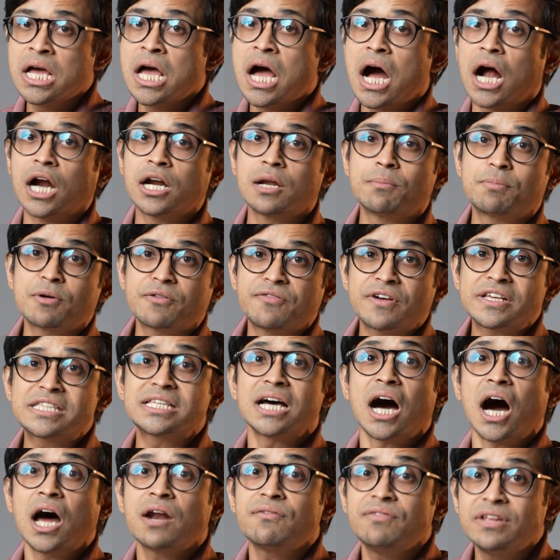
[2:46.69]
Under Professor
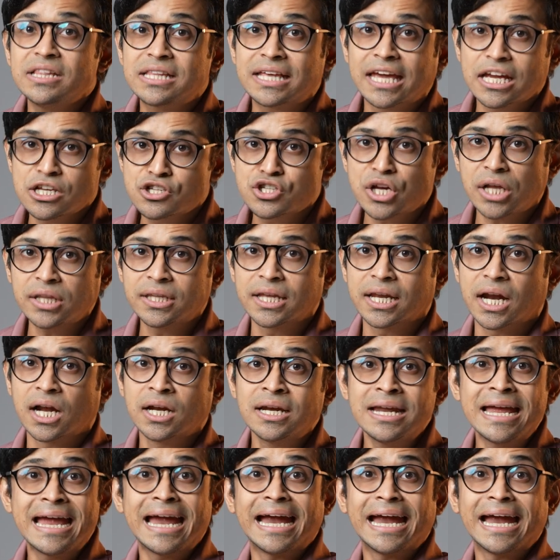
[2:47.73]
Arvind K. Chandiran,